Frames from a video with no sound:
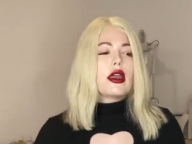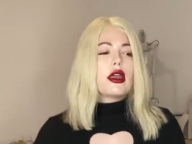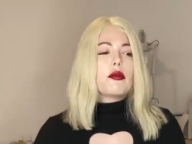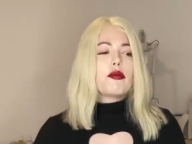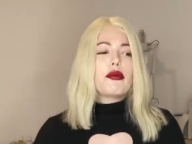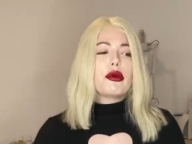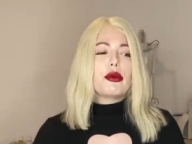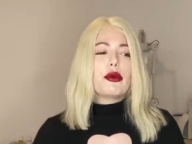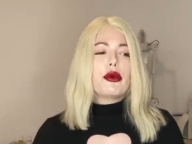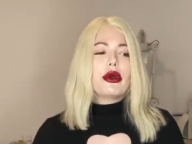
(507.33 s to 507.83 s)

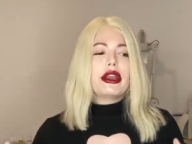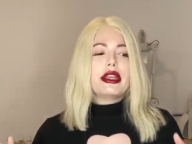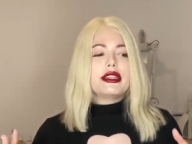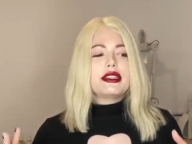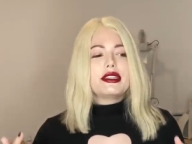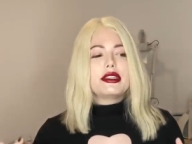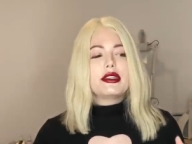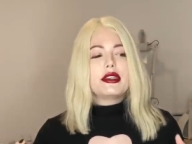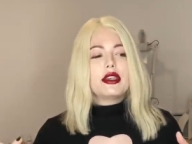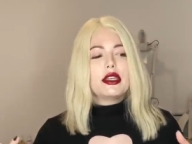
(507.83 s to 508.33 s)
but when
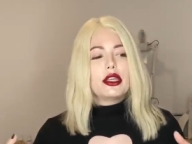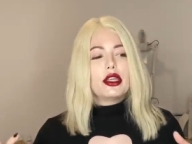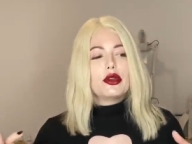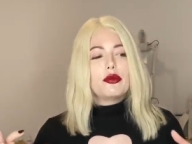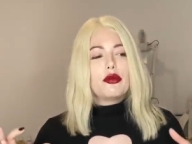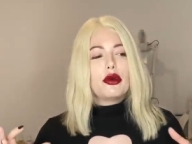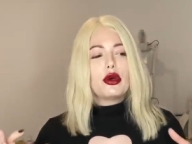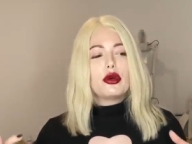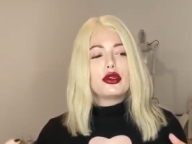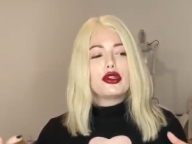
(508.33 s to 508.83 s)
it's
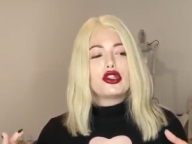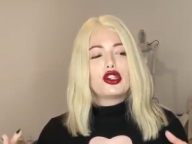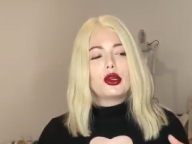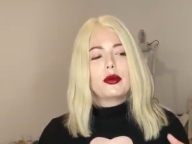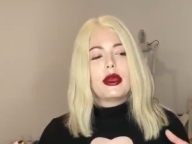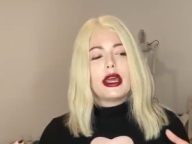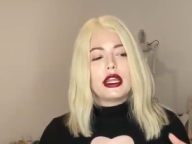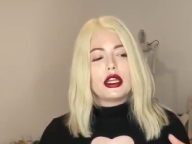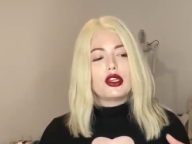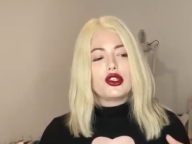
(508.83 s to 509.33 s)

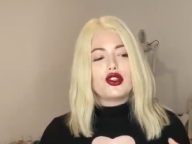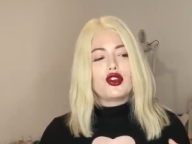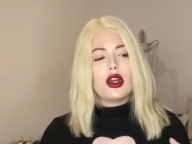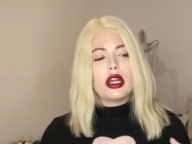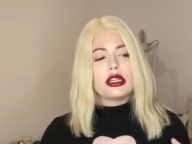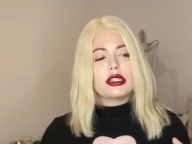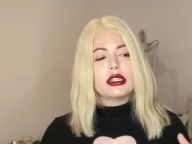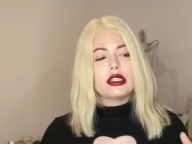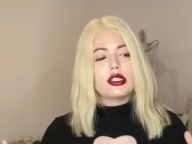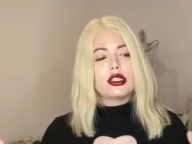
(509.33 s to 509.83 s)
post-traumatic
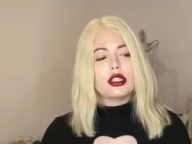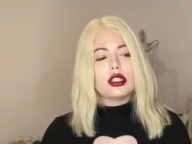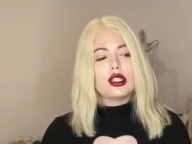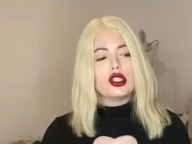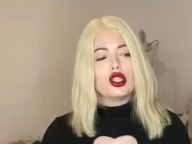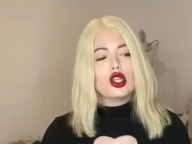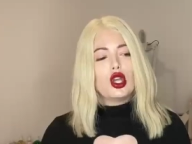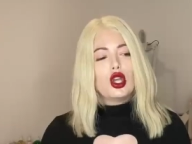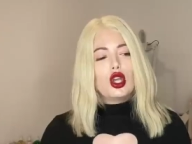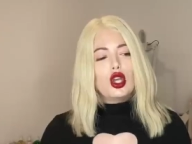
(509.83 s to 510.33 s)
stress, it's
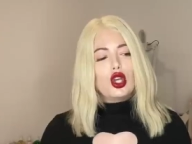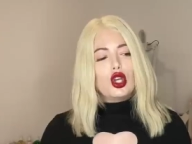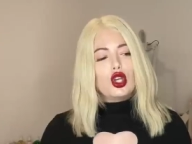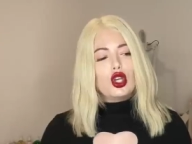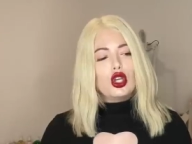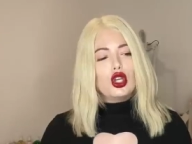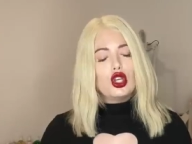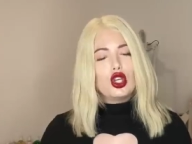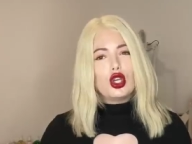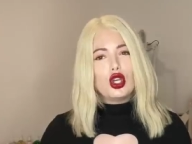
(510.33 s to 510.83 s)
this
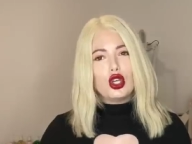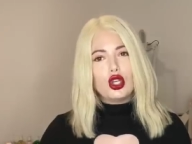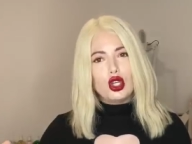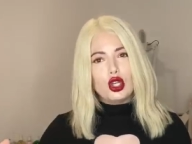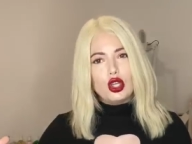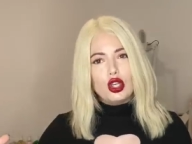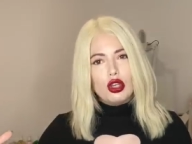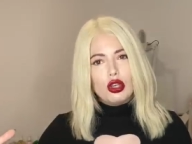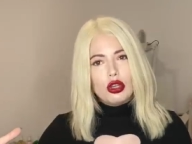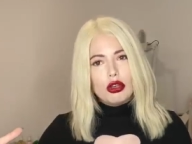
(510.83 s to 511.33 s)

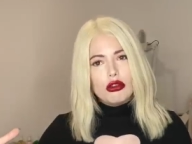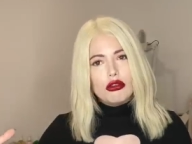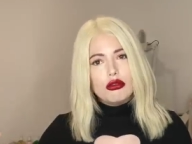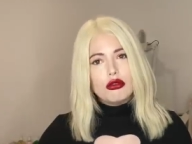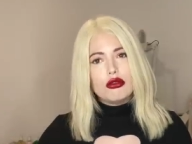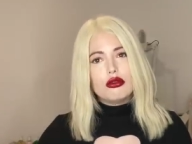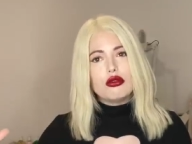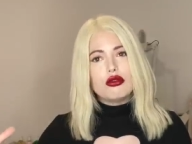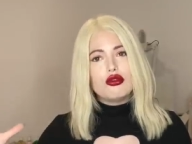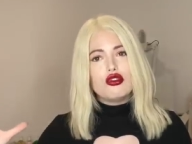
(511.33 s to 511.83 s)

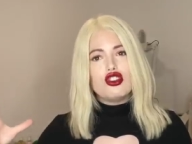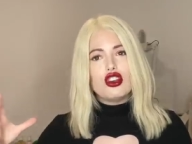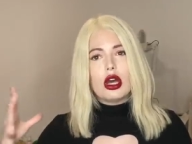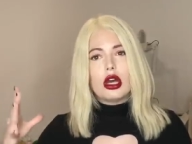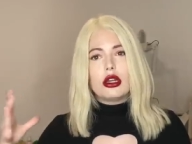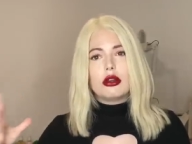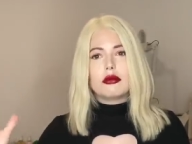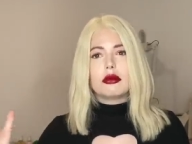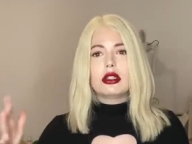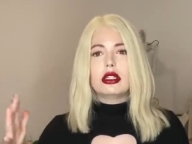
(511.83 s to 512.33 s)
huge,
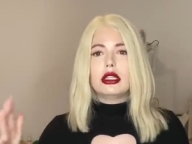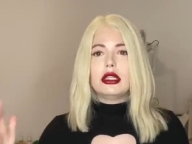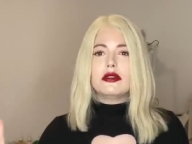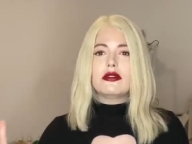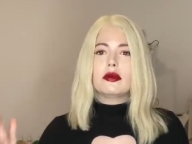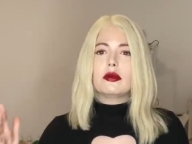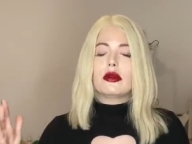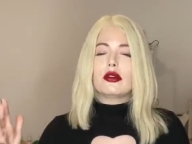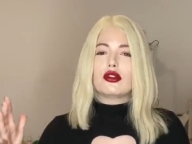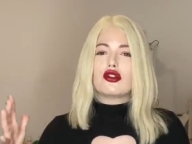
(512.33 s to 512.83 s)

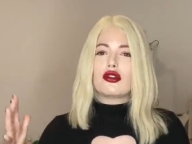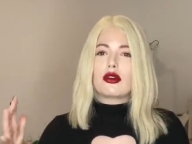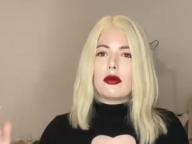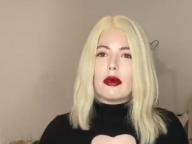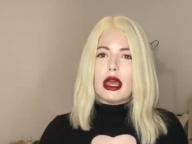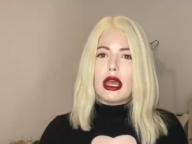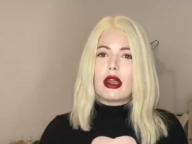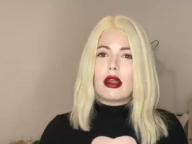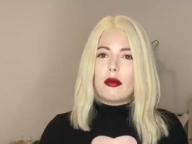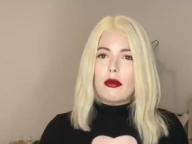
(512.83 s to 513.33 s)
unbelievable
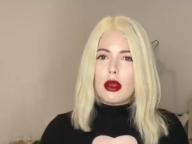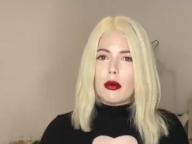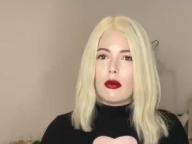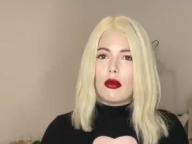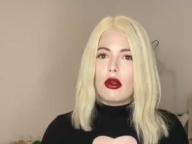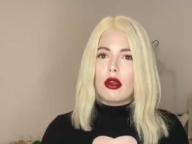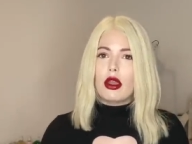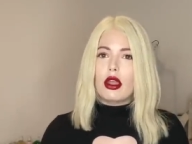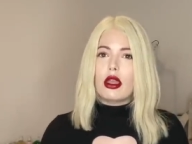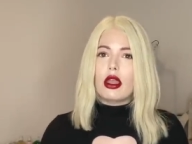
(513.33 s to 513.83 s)
traumatic
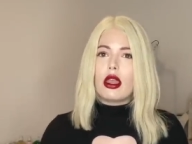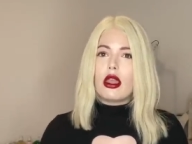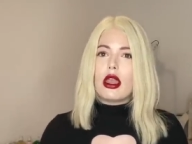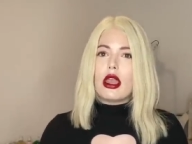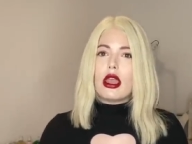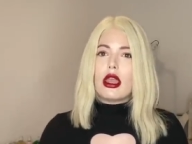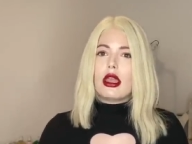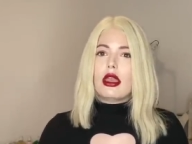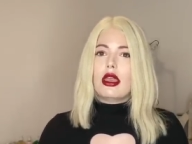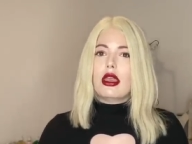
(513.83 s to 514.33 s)
memory
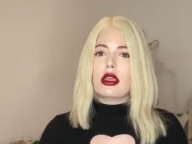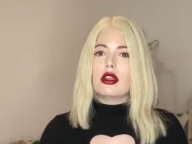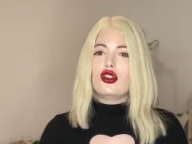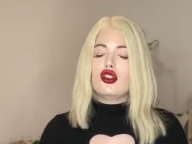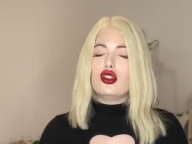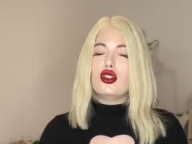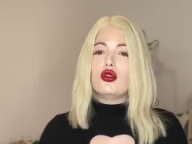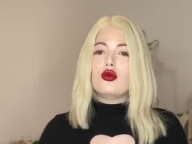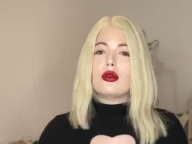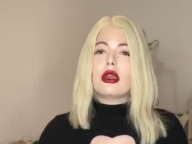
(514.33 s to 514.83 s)
and
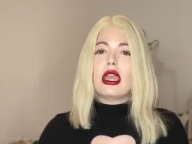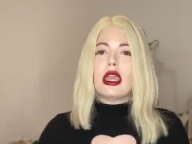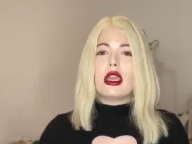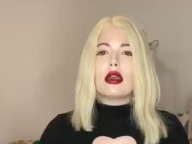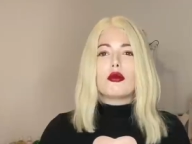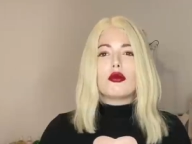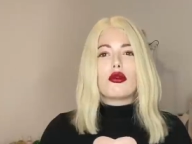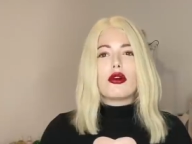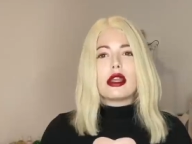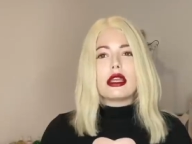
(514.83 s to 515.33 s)
you
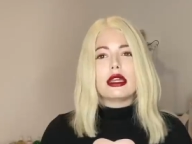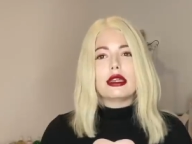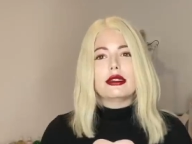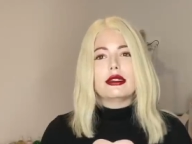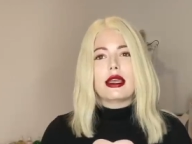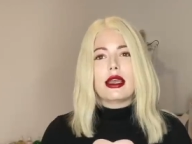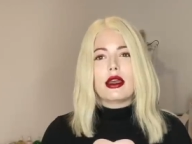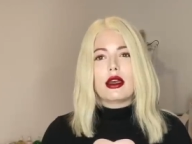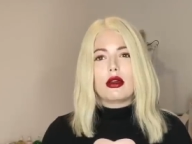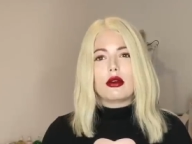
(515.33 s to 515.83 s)
can't break it
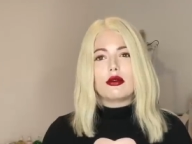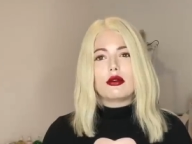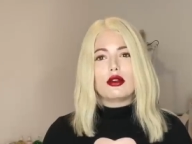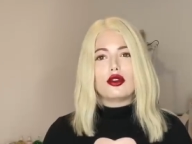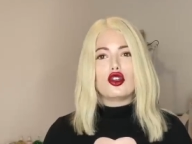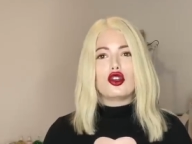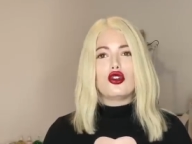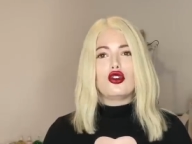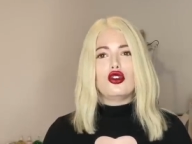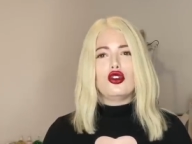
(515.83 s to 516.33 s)
down.
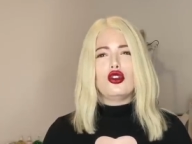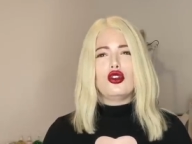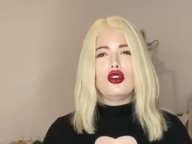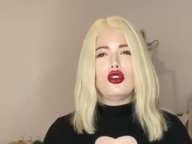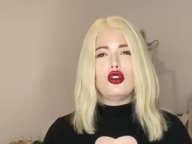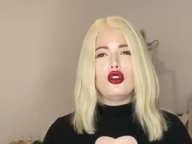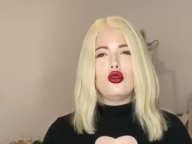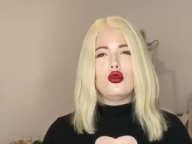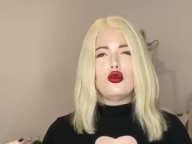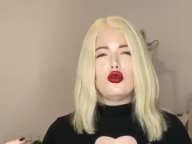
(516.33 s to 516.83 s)
You,
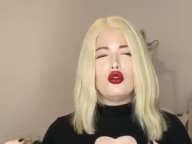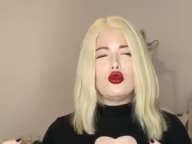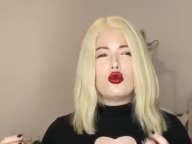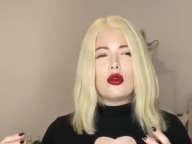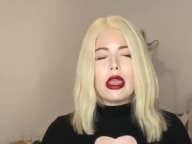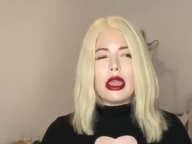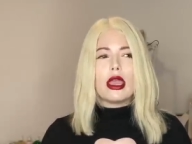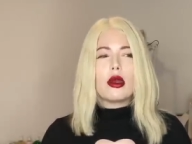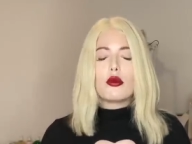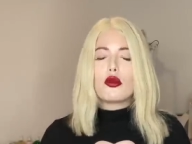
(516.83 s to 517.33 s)
you, you
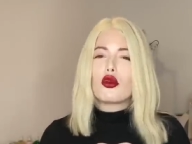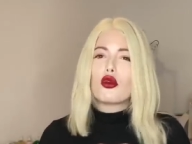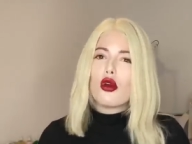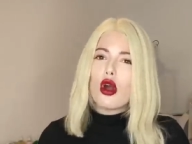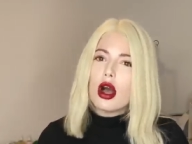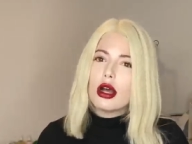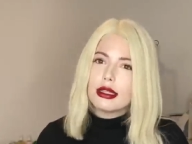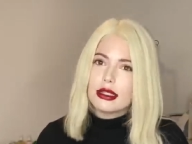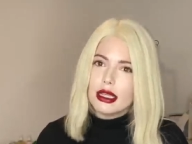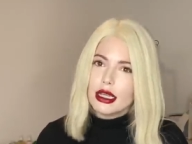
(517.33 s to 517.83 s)
can't
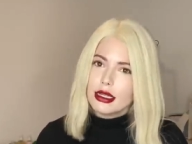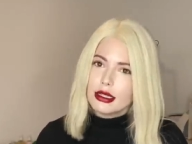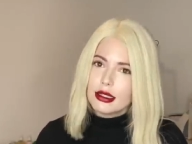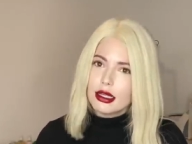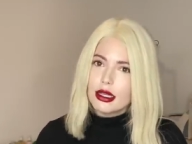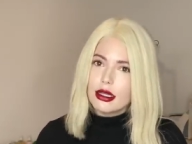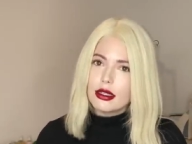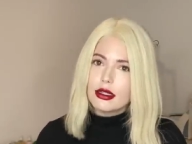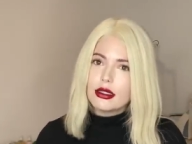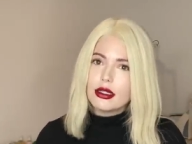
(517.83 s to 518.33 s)
process
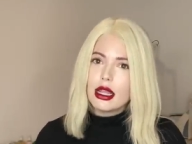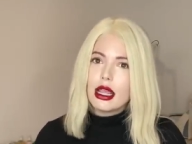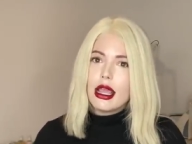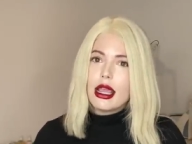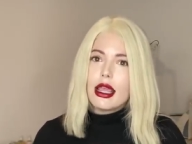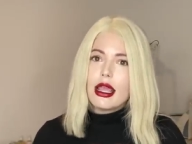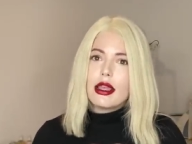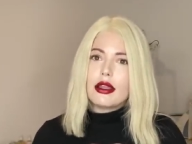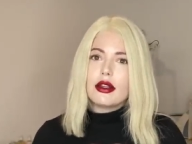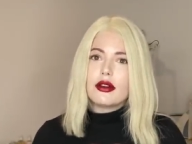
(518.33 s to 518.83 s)
it.
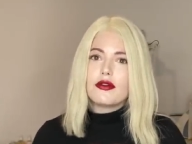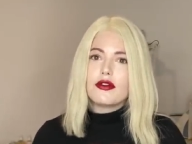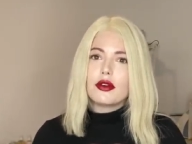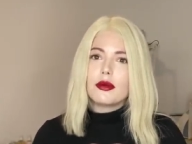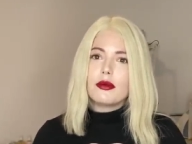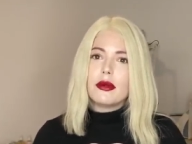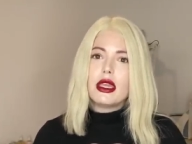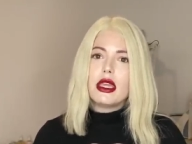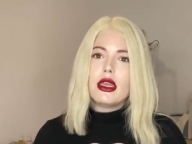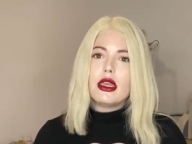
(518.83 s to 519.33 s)
And for
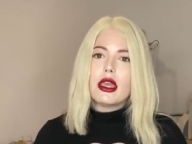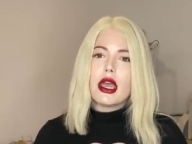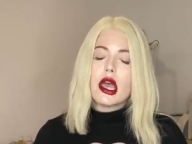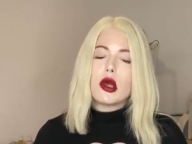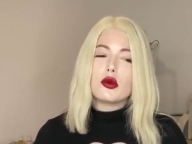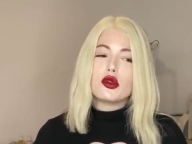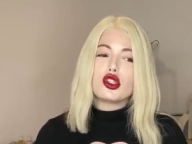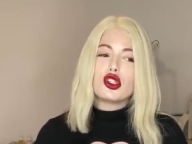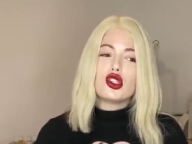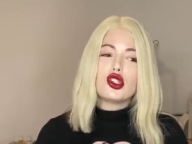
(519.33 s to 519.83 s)
me, I
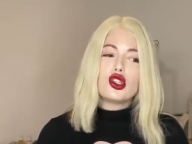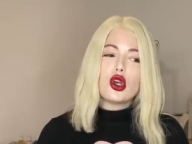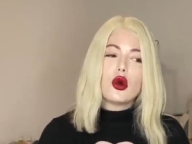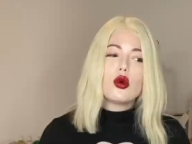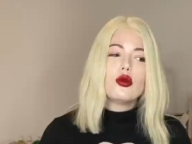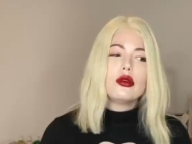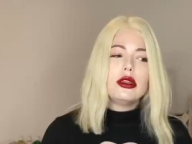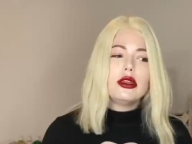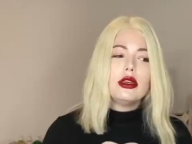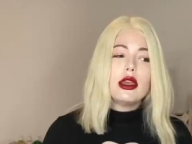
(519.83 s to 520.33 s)
was
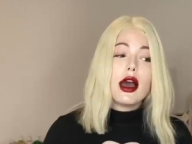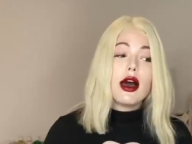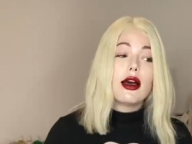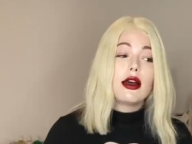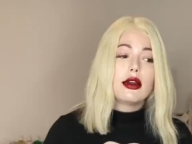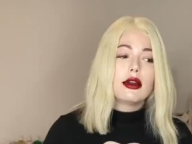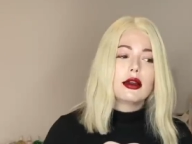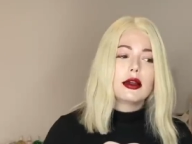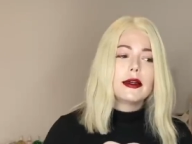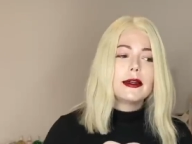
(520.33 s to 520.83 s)
so
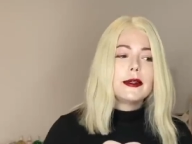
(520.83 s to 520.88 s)
young